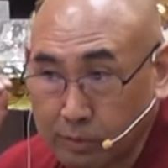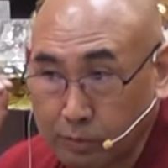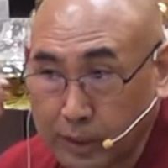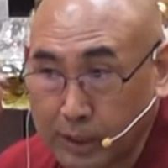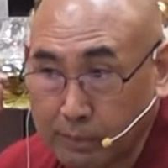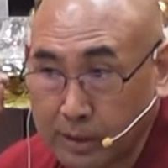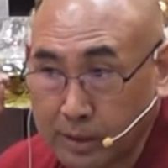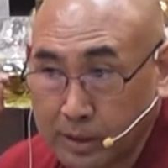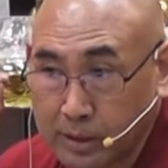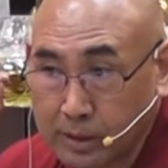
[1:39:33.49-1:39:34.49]
we have a
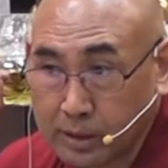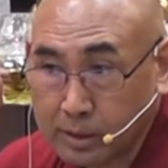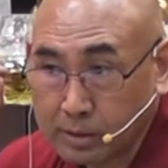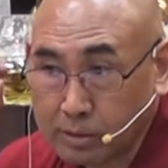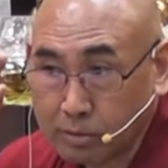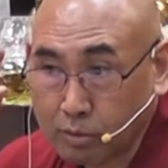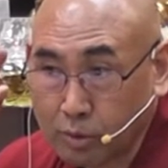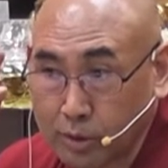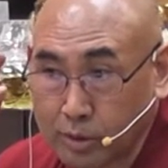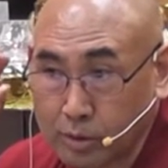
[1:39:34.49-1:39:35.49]

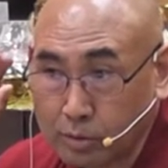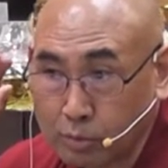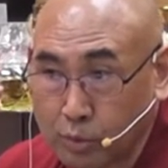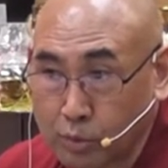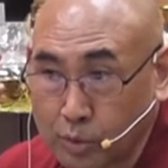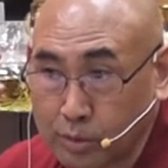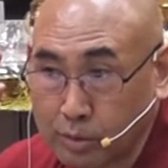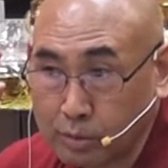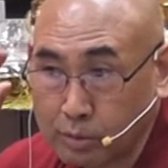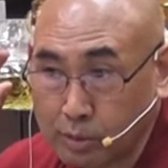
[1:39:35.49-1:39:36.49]
quite good
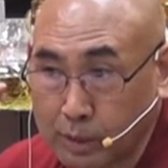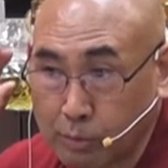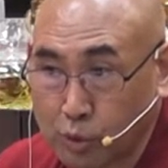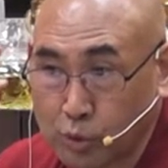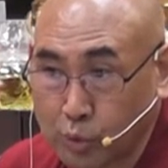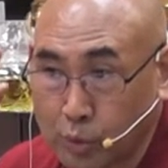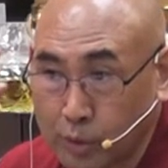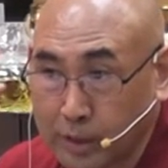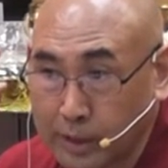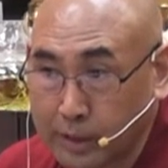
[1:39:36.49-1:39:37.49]
able to